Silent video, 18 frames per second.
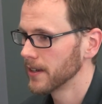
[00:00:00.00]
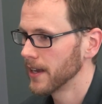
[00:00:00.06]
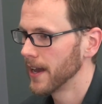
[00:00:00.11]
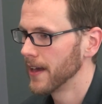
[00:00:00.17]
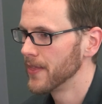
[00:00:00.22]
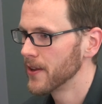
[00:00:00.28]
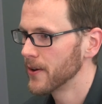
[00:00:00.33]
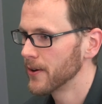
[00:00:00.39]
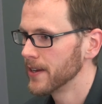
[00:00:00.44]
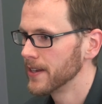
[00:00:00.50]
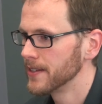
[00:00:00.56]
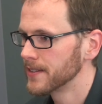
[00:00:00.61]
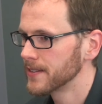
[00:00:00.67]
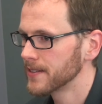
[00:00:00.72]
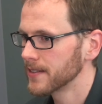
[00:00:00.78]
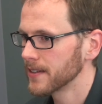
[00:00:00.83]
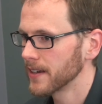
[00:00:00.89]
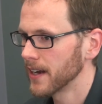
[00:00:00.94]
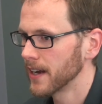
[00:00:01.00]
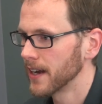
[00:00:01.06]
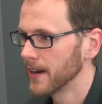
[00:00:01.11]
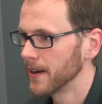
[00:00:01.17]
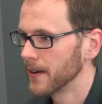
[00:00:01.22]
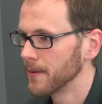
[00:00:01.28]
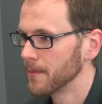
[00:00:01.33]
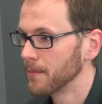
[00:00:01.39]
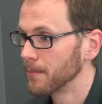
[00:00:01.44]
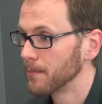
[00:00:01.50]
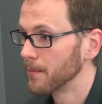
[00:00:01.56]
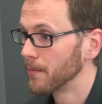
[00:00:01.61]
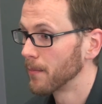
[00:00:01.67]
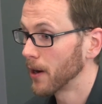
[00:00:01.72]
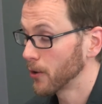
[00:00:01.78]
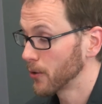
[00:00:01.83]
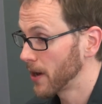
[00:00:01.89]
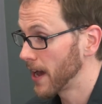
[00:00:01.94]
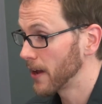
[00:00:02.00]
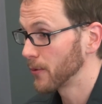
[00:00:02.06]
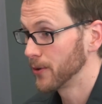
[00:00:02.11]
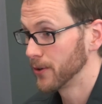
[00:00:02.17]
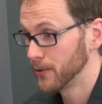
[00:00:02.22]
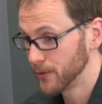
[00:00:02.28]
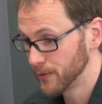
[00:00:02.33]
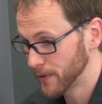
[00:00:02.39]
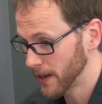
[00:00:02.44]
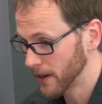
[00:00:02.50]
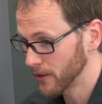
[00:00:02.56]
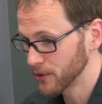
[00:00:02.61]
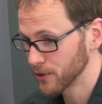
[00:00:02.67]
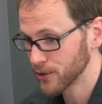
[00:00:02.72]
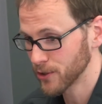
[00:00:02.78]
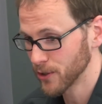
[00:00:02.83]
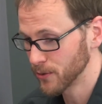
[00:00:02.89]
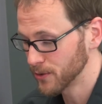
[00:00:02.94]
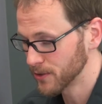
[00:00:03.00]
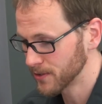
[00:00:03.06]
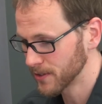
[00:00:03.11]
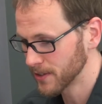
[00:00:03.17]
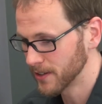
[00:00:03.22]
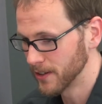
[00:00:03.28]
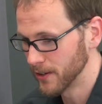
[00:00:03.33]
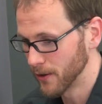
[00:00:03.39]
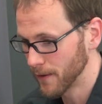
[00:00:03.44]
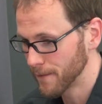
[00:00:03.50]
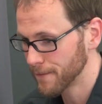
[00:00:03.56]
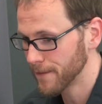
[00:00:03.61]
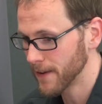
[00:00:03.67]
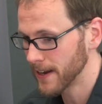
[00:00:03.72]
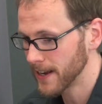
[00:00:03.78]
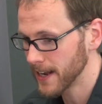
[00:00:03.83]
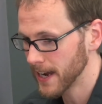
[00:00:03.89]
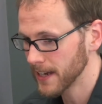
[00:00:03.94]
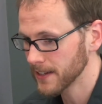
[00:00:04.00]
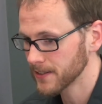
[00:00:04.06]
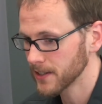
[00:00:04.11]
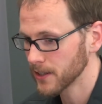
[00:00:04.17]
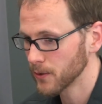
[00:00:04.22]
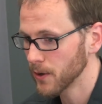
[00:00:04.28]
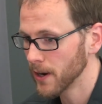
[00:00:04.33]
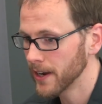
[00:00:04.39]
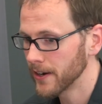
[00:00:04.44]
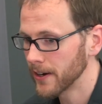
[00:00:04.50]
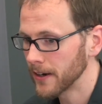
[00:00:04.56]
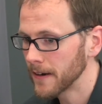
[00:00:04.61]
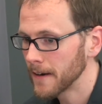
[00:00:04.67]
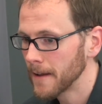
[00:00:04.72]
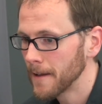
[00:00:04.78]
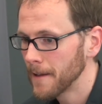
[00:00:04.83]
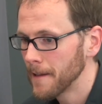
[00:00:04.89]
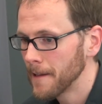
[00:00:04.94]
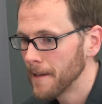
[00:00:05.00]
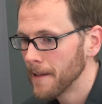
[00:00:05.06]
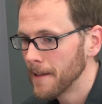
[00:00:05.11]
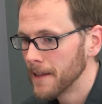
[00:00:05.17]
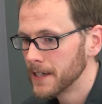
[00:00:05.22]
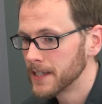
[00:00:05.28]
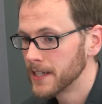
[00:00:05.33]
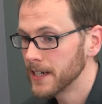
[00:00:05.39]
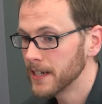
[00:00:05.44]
And there is uh, Margaret Atwood, who you've had on your show, who's you know a fantastic writer. She